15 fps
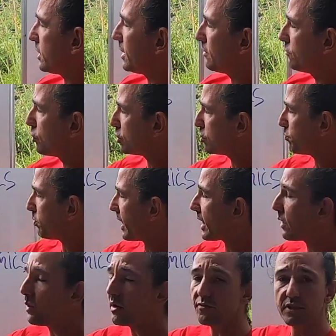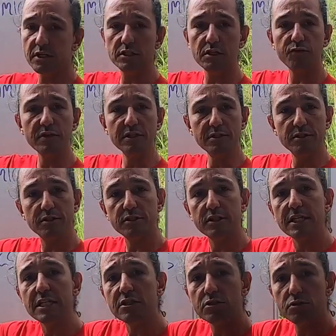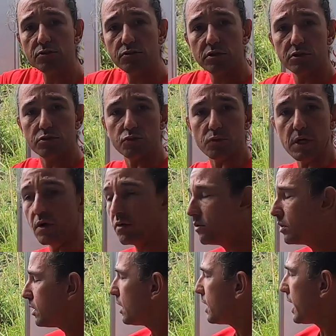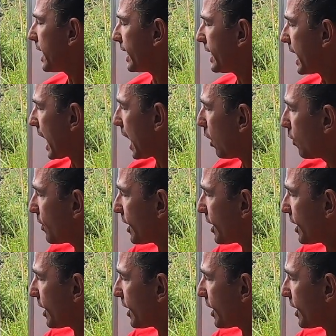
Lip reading: just playing with the different seasons as well and how they